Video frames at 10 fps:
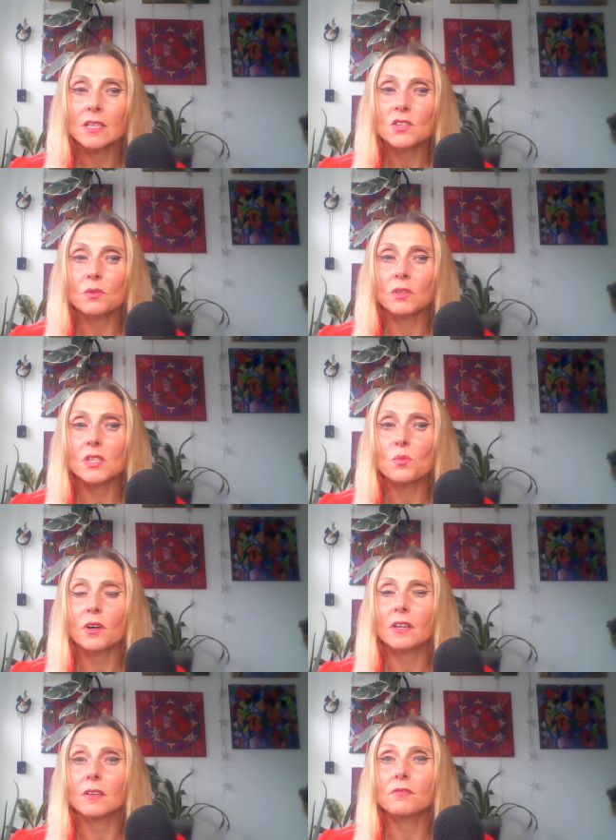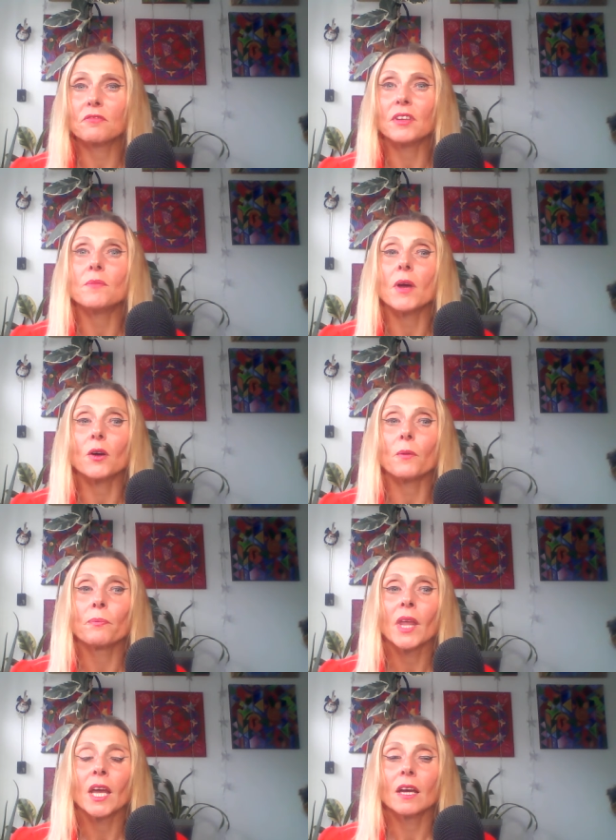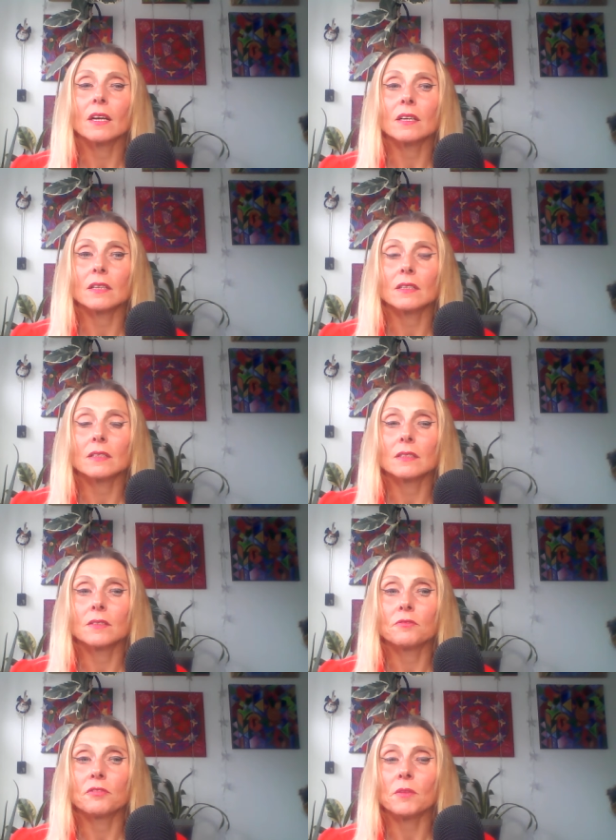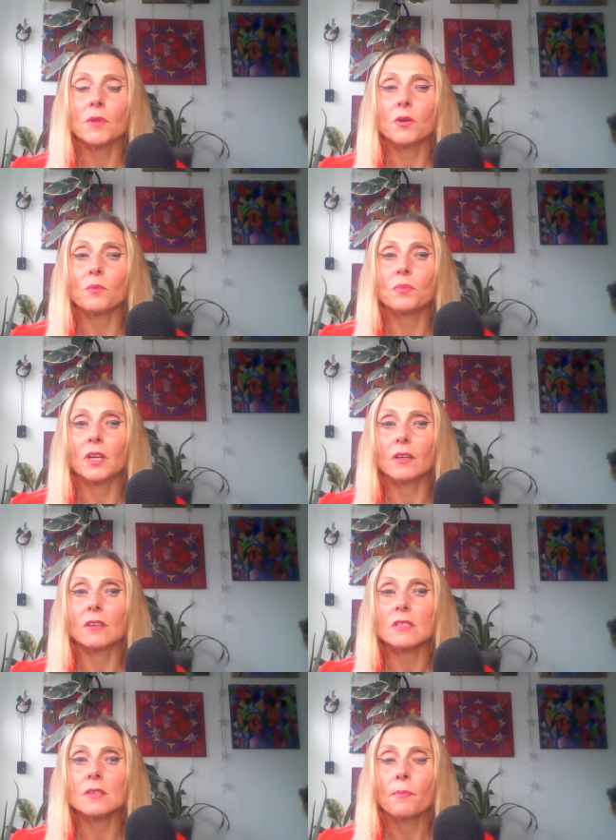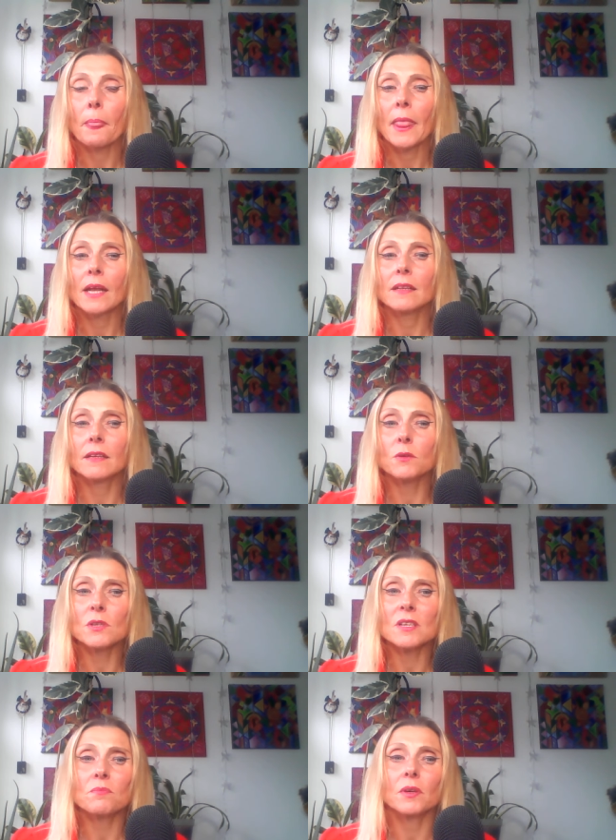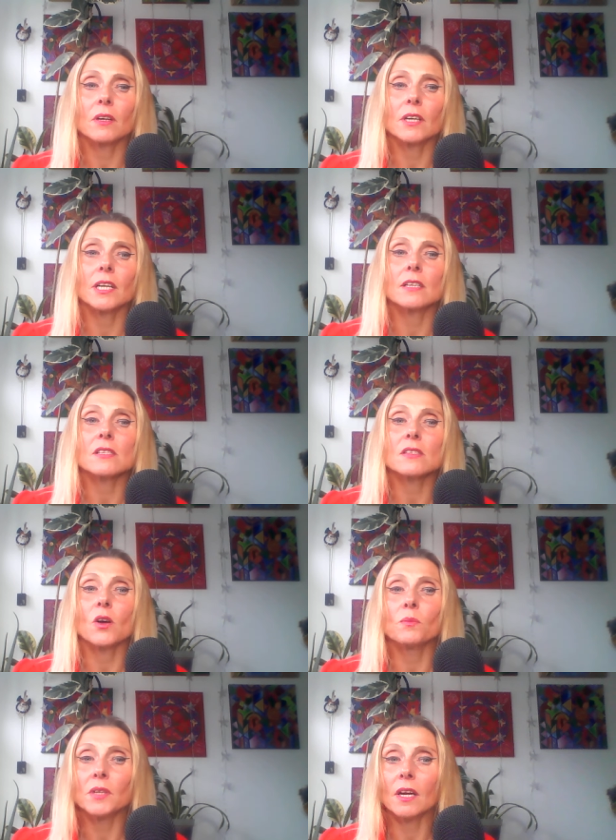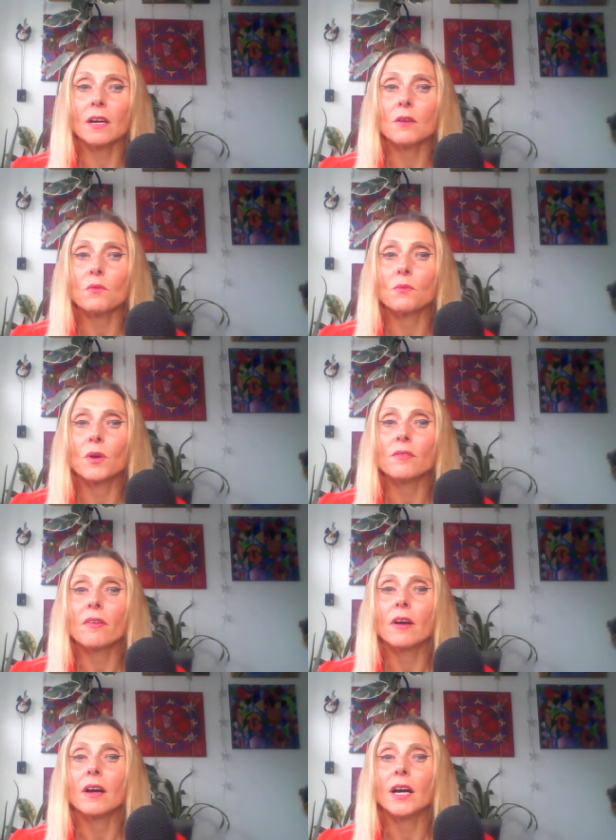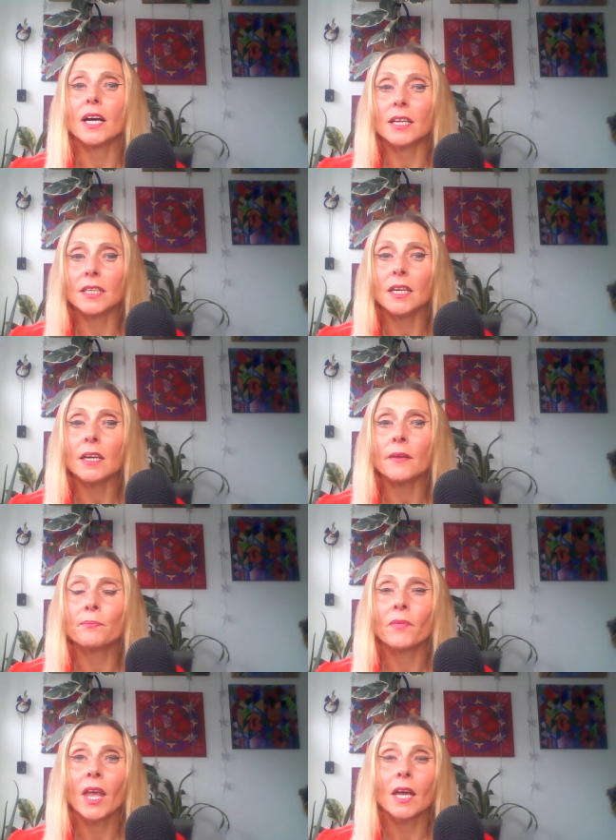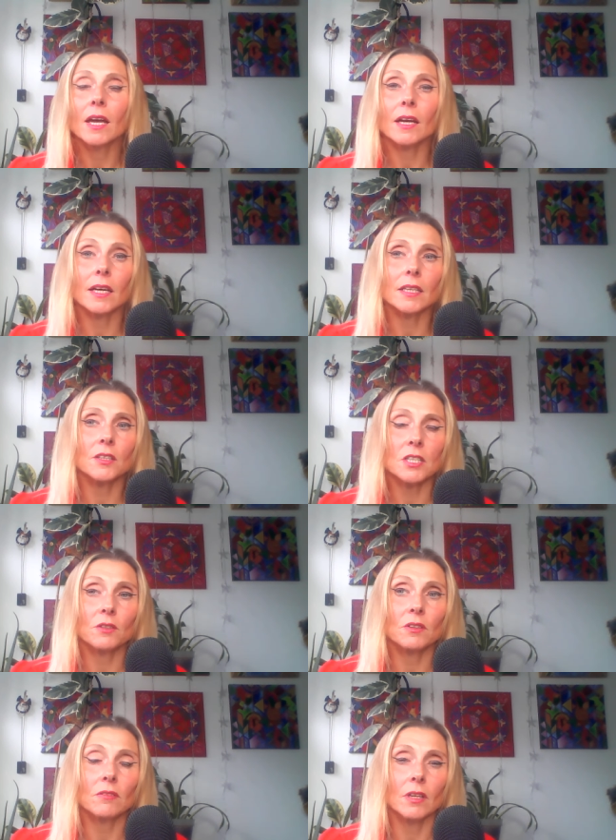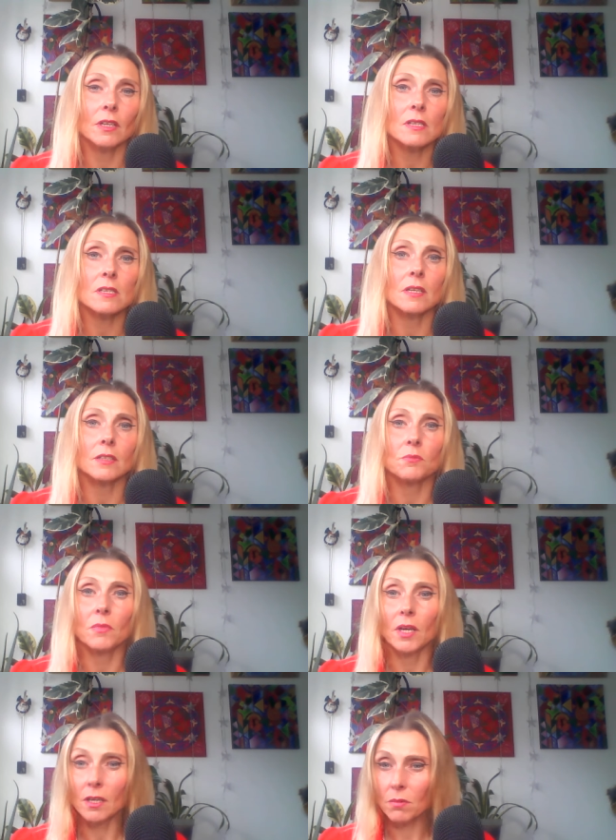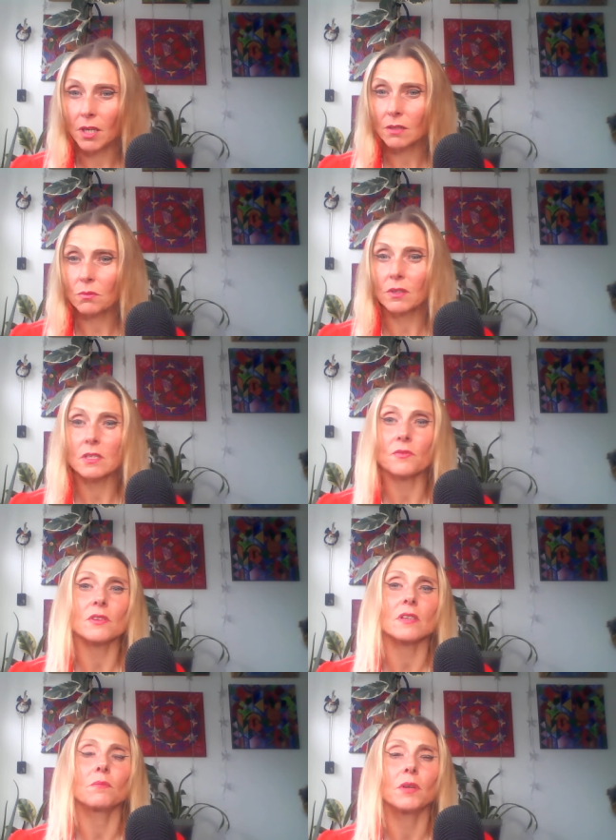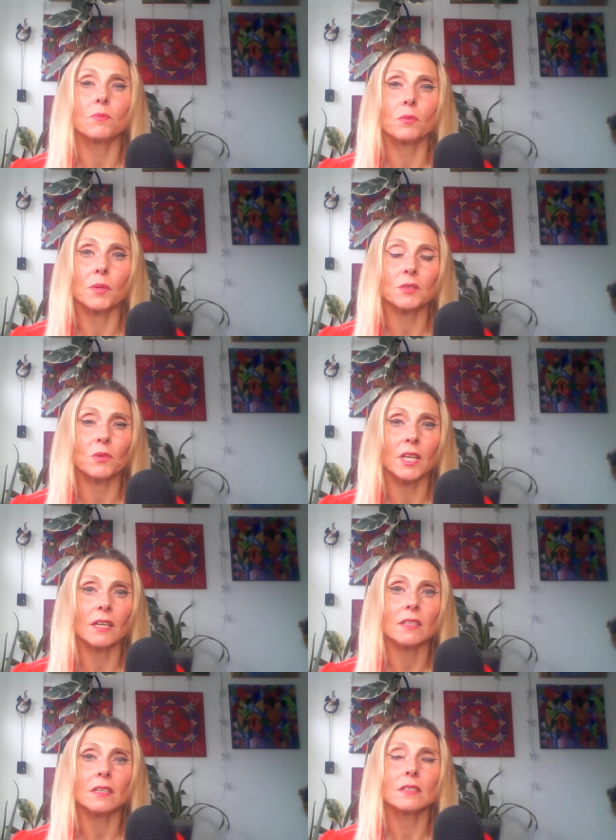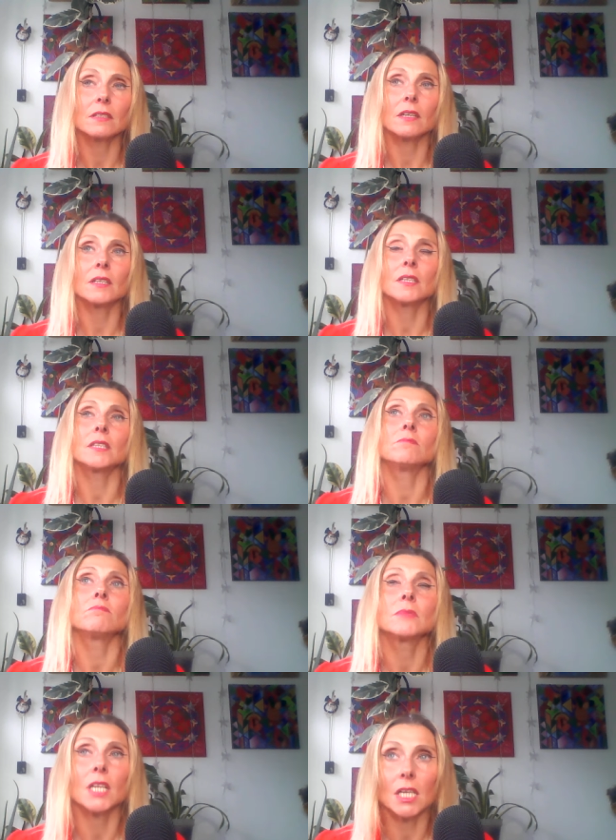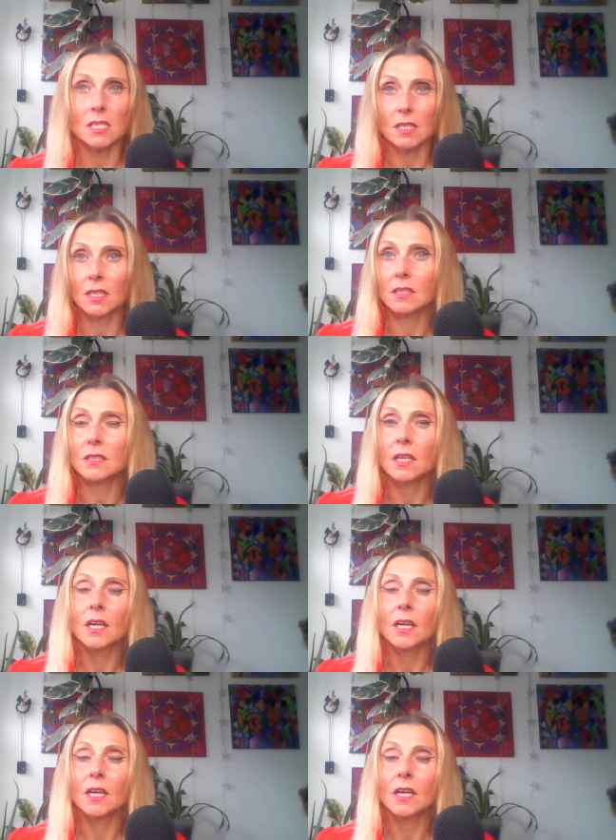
so these were the female uh, female beers there was a beer insomnia with honey and i can tell you this that maybe it works for some people but when i um, tasted it